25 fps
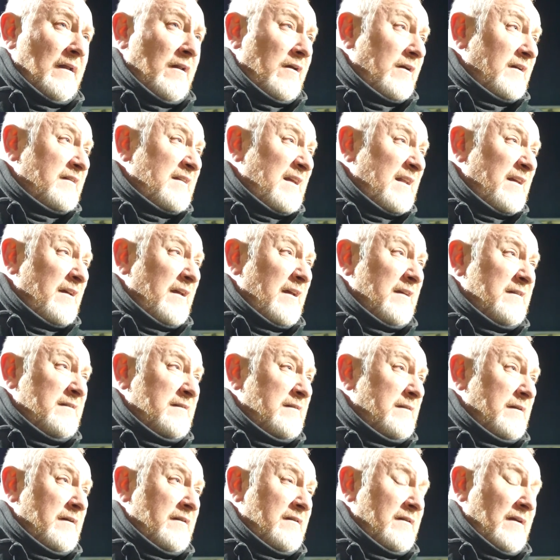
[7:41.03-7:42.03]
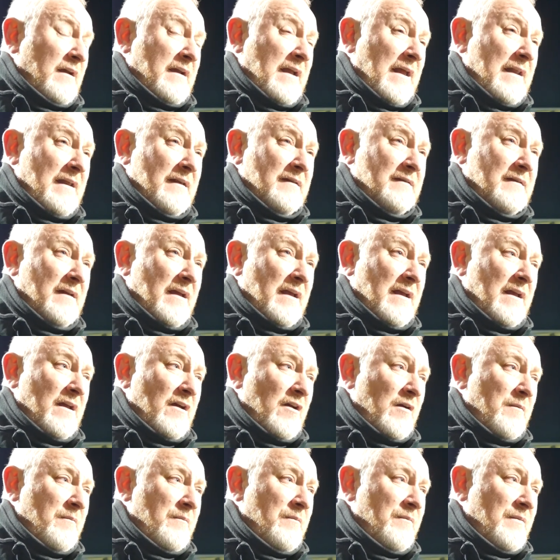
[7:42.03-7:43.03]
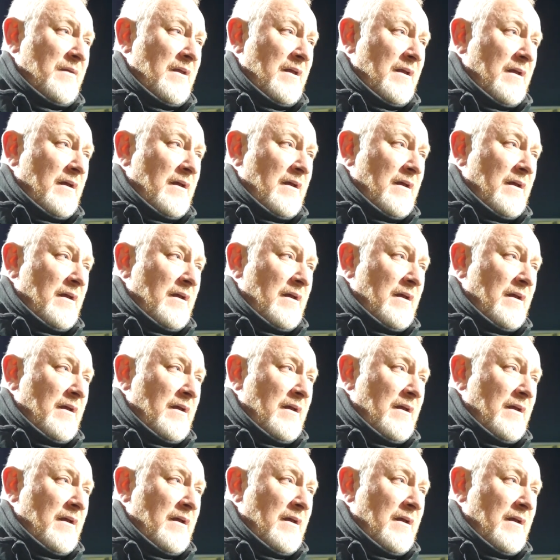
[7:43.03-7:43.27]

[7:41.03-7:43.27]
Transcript: like I said, it's, it's again, it's a, um,